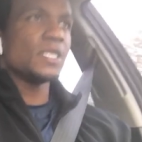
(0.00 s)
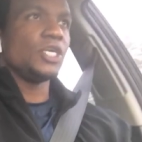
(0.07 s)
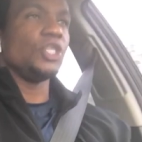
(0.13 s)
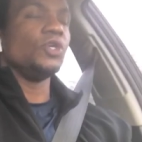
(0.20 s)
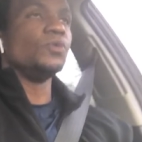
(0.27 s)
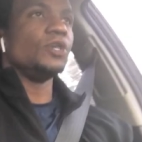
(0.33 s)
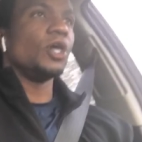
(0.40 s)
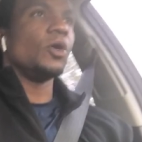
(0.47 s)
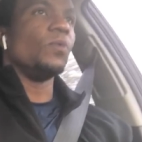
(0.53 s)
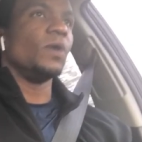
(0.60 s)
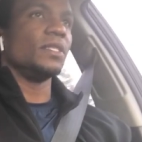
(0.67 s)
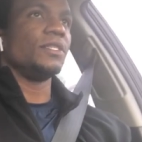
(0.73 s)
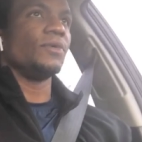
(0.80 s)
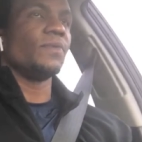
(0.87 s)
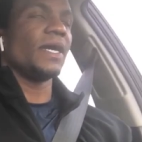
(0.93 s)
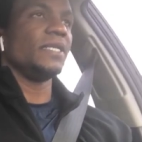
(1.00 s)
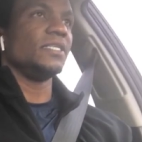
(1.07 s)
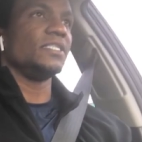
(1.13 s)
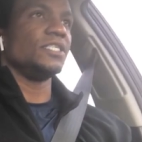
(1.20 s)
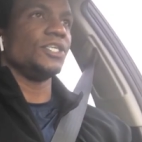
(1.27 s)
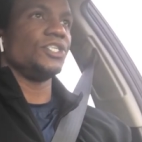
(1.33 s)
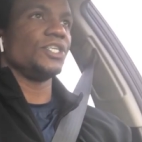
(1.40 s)
you know what the right
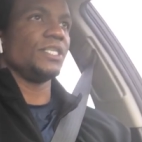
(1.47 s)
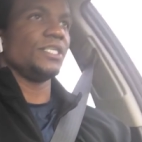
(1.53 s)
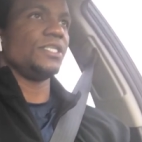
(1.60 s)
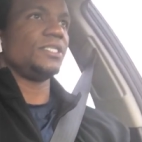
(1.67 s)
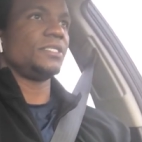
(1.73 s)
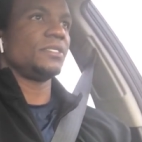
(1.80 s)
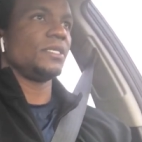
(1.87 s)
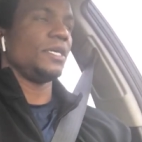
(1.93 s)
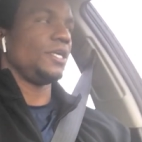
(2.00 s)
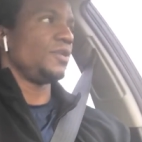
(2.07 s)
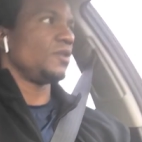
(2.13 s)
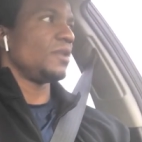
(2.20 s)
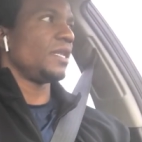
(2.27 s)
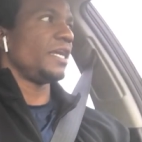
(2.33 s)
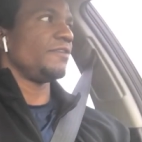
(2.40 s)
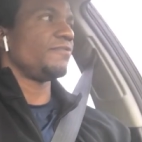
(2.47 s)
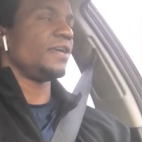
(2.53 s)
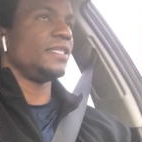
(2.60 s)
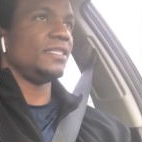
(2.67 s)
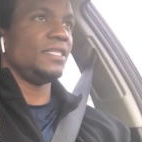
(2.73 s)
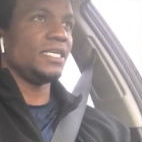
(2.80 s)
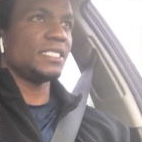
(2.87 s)
decision is in your life.
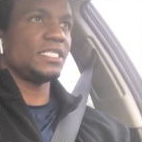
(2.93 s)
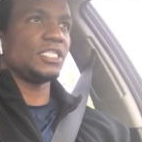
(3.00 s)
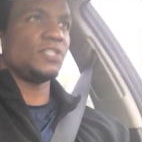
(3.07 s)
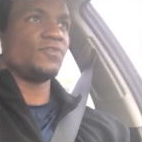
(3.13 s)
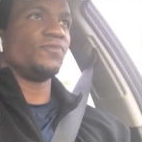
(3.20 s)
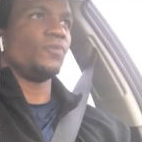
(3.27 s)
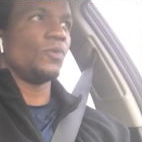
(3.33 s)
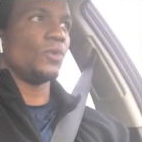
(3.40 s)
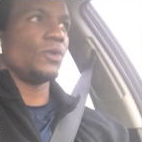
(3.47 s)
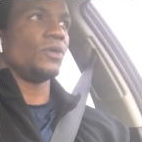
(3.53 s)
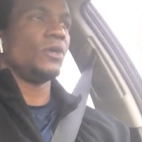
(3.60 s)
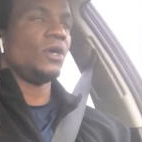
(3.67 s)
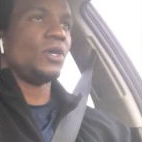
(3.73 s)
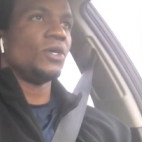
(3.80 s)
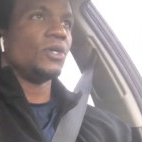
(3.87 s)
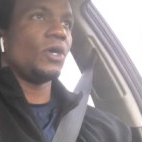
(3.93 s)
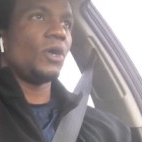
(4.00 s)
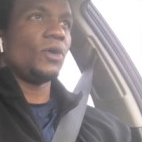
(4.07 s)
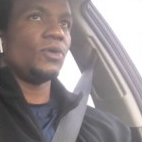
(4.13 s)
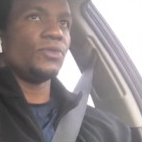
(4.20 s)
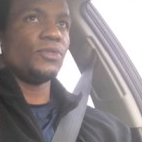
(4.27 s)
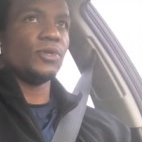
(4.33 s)
And this is for
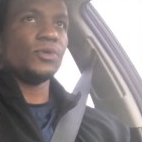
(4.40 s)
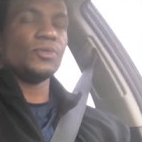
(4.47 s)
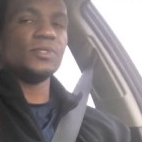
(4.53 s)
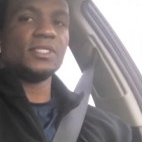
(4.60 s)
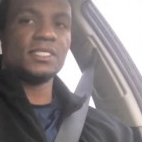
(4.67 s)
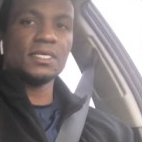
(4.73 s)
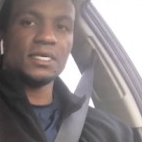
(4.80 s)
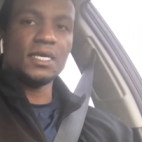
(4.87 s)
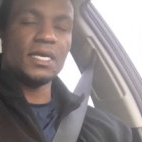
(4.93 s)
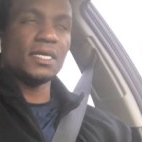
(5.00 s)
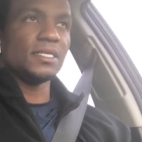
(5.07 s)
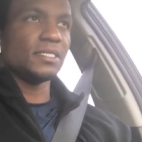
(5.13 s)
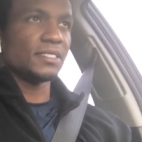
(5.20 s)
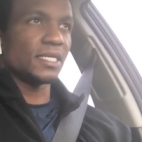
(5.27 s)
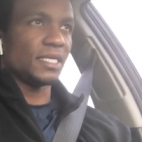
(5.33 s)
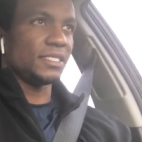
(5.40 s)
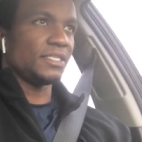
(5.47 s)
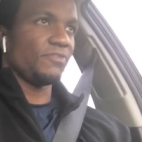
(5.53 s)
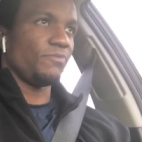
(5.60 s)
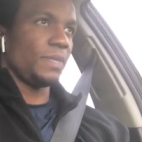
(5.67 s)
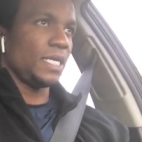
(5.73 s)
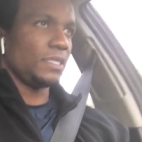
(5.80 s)
all those
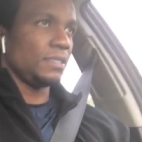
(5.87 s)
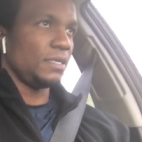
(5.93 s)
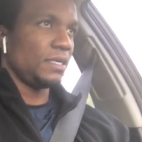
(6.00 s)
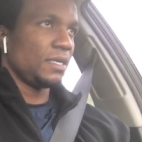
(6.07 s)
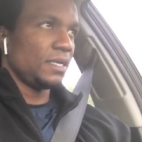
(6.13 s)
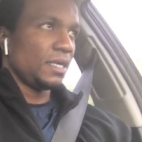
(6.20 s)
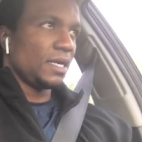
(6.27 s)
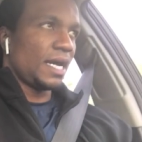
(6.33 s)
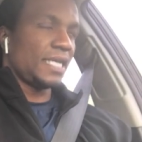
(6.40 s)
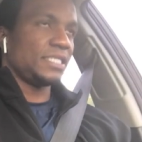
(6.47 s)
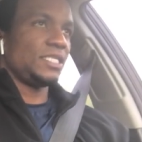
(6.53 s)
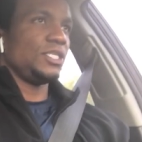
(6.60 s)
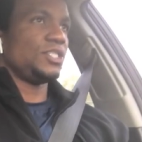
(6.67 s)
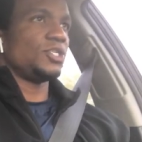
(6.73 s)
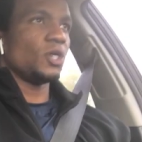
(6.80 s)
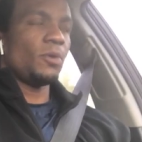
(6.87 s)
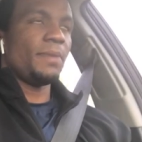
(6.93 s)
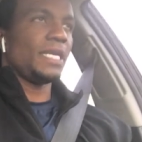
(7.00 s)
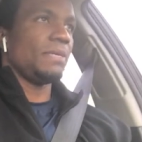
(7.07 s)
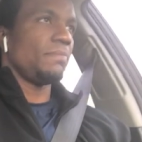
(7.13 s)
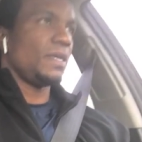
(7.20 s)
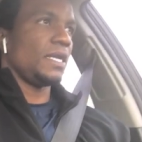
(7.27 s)
indecisive men. I see so
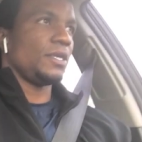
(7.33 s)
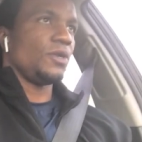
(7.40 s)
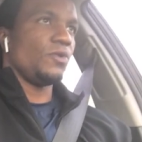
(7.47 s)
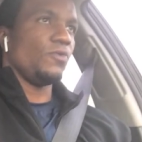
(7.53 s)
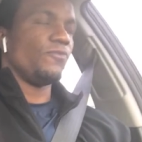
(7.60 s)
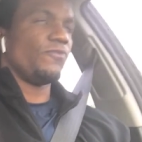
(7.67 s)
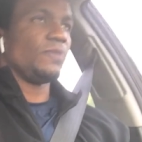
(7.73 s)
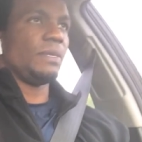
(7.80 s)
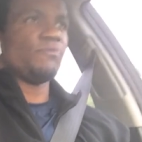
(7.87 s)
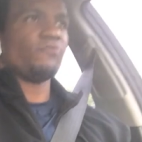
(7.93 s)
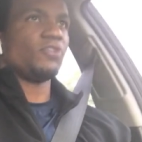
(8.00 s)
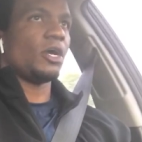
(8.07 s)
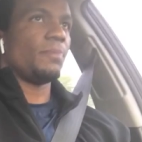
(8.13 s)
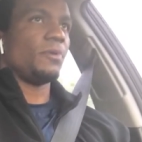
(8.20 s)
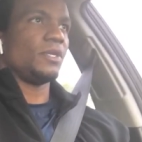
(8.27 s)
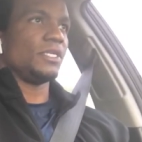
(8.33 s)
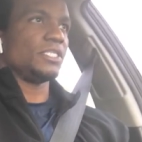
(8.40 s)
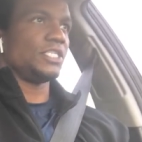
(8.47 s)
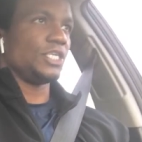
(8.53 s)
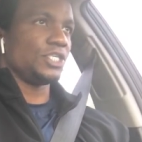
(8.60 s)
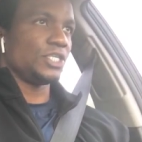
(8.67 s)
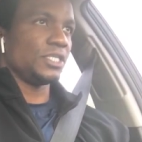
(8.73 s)
many men who flip-flop on
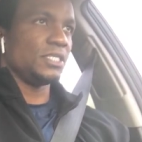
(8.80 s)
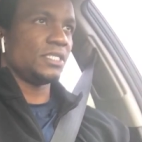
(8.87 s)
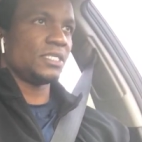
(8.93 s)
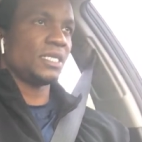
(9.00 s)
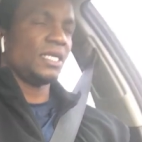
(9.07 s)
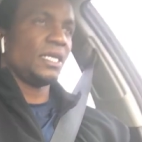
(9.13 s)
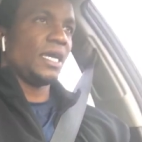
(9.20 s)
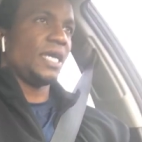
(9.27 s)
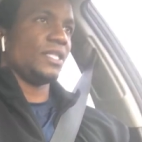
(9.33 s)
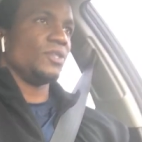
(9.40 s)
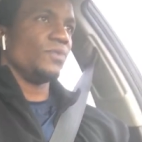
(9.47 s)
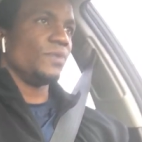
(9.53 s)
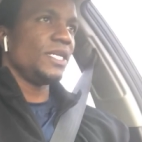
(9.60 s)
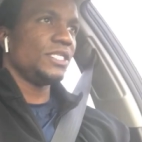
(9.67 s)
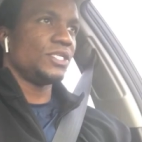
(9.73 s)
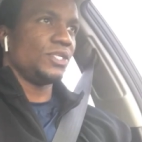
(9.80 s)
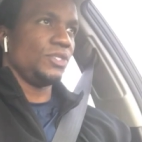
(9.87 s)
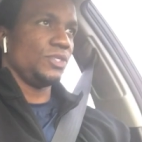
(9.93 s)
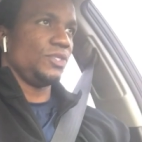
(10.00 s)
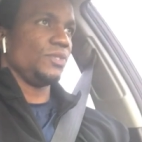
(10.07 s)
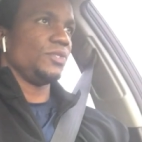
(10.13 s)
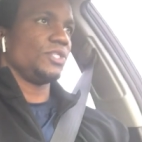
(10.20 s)
decisions, and the reason
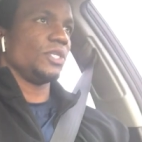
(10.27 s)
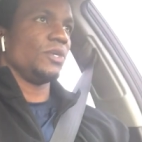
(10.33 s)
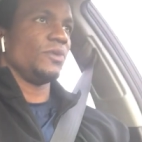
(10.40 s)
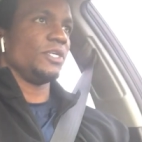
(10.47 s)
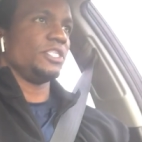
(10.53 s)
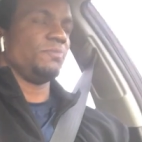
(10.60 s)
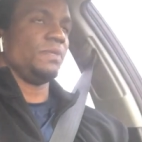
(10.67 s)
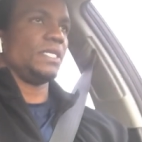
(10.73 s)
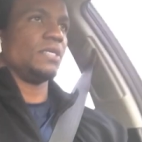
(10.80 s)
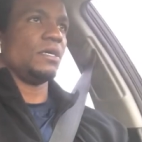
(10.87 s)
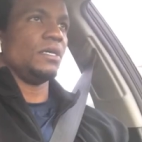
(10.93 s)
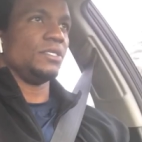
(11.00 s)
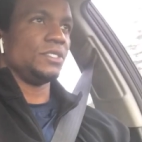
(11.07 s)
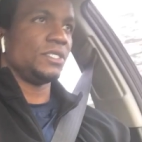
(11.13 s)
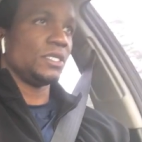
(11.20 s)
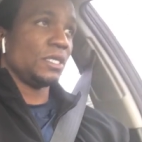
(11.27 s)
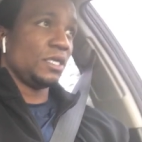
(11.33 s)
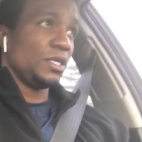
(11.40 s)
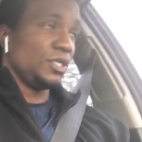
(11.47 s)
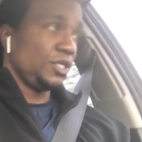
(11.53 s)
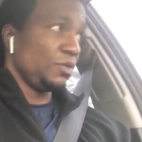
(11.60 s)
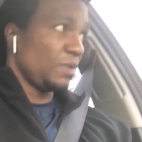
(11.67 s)
you do so is because
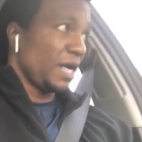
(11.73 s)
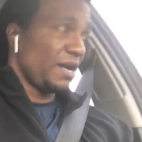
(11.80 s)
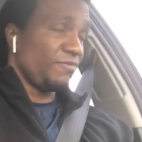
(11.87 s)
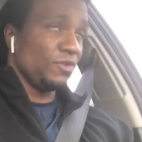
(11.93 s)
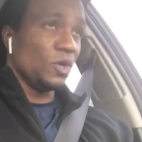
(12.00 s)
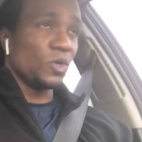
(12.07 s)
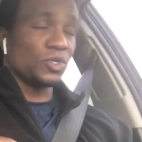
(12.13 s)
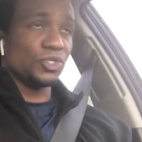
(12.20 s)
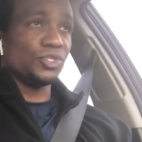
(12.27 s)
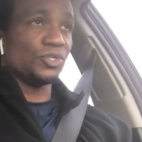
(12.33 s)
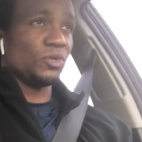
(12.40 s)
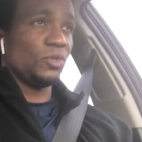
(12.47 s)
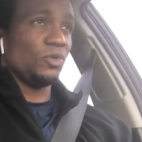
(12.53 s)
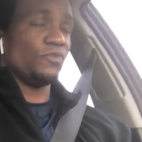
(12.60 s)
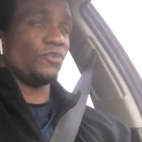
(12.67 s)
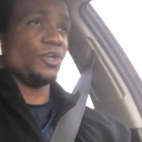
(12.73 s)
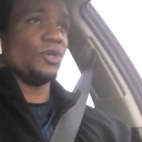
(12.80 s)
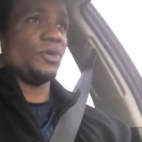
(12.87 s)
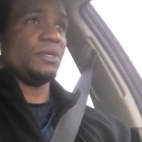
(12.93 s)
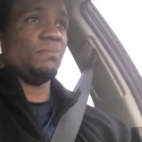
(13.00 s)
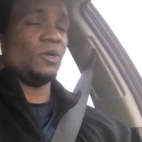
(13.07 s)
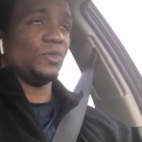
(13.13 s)
you have no control over
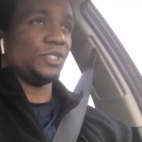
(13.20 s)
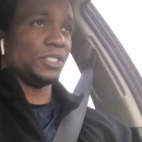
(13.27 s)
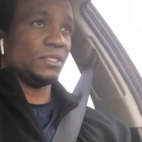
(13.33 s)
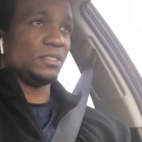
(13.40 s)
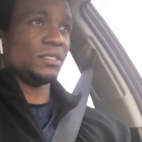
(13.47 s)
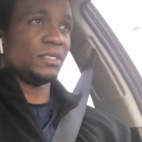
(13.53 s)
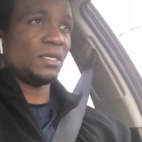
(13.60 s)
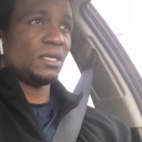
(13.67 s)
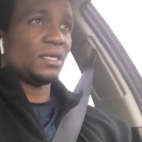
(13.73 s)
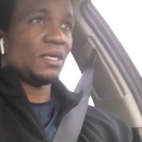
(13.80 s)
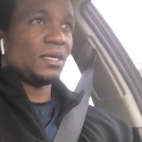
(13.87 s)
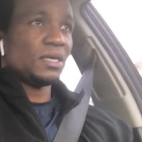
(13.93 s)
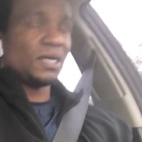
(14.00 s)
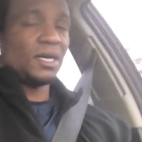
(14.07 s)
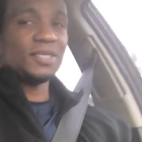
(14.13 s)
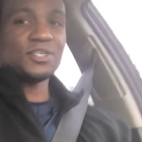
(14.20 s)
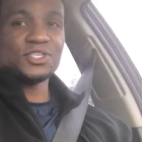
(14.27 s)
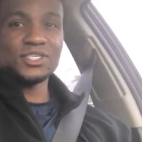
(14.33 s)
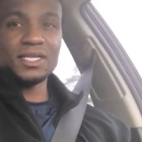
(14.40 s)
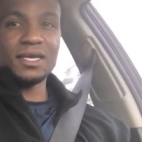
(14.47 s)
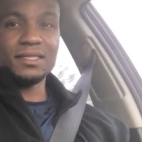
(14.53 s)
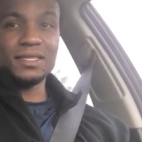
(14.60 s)
your emotions.
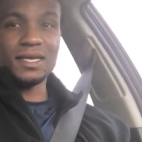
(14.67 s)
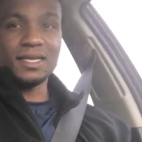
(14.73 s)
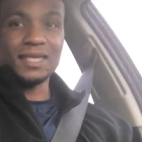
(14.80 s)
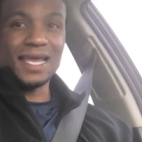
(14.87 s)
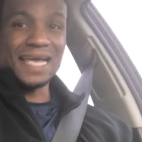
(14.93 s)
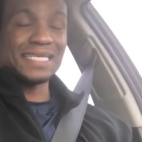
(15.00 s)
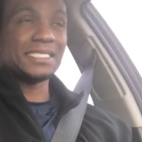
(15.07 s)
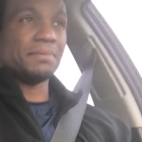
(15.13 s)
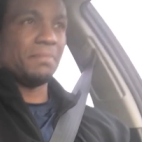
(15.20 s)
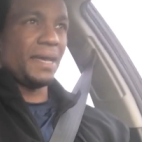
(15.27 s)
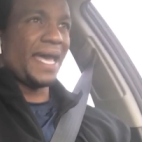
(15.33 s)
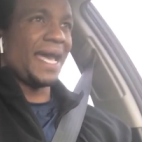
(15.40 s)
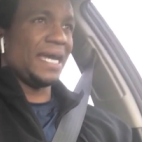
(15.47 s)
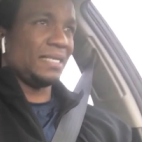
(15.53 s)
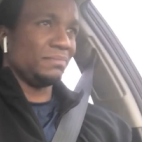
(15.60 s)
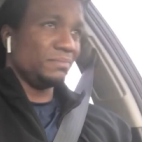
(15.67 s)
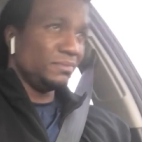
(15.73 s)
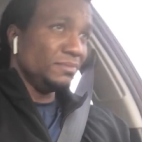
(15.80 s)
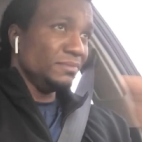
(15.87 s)
Understand that as a man,